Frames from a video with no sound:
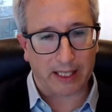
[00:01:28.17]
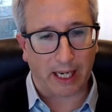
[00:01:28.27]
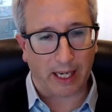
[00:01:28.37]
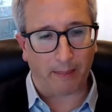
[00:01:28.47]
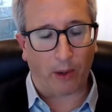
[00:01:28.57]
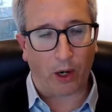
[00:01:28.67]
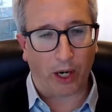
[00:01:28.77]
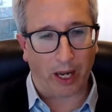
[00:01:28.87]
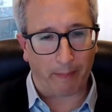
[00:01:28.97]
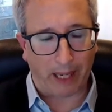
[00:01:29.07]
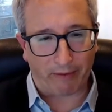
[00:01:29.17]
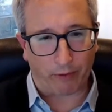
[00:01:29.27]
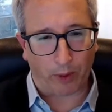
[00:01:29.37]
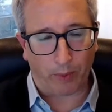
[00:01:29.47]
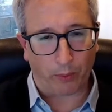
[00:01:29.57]
online platform
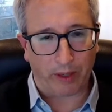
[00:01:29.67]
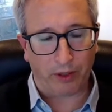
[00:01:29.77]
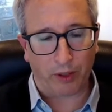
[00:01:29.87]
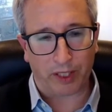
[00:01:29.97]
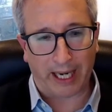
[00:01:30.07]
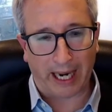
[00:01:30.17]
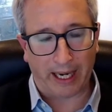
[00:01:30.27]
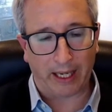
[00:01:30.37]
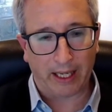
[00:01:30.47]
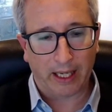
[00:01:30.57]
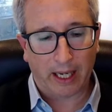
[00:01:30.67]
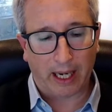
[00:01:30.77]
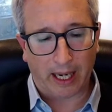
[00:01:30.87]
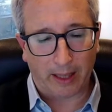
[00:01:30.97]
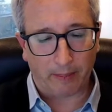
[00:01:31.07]
that we've used again
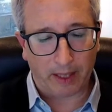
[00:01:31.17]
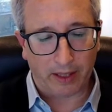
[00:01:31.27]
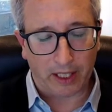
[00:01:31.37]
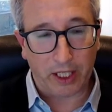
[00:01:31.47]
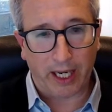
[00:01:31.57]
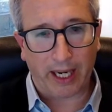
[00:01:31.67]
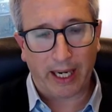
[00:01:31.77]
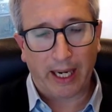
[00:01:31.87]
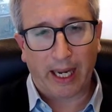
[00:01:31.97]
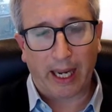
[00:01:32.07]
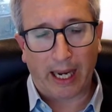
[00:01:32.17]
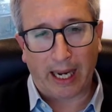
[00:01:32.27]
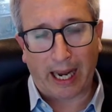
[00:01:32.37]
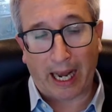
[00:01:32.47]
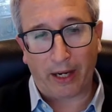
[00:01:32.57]
this year.
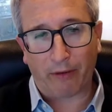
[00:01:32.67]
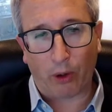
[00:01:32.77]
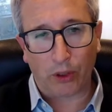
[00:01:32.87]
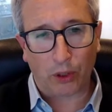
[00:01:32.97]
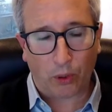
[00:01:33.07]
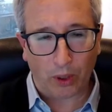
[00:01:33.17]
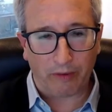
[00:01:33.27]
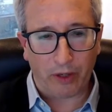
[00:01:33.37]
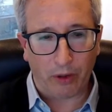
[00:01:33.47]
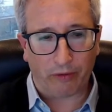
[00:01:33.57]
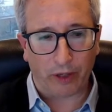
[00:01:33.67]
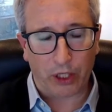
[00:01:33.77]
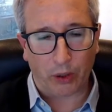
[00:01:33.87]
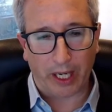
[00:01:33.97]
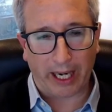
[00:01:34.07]
And of course, all of you for
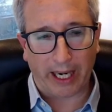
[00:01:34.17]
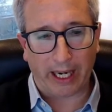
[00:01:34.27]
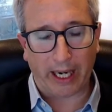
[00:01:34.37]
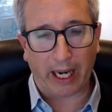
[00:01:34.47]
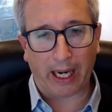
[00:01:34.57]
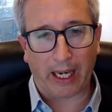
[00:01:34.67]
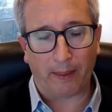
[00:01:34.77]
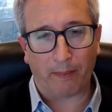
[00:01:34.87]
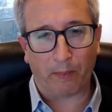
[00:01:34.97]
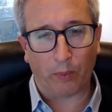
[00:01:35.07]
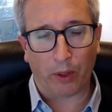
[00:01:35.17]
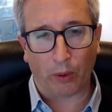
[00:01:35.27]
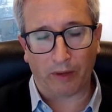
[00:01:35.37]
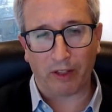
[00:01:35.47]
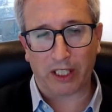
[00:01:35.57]
joining in with all of
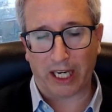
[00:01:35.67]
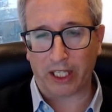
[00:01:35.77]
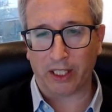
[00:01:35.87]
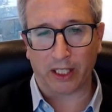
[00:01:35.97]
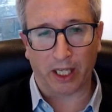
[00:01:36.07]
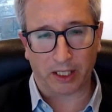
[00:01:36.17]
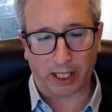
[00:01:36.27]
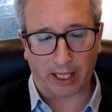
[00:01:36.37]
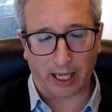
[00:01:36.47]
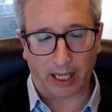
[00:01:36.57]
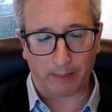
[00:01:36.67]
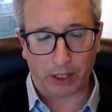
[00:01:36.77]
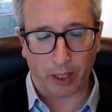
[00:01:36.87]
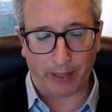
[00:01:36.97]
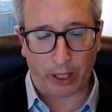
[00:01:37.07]
the sessions and asking so
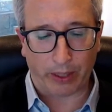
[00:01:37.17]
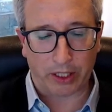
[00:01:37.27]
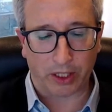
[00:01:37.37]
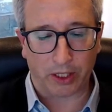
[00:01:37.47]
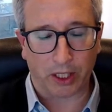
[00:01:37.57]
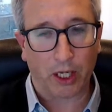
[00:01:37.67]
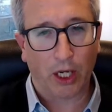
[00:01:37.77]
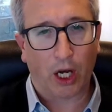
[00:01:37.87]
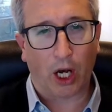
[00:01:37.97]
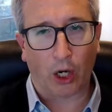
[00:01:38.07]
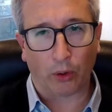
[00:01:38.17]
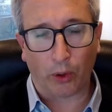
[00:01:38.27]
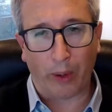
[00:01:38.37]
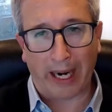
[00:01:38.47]
many questions along the way.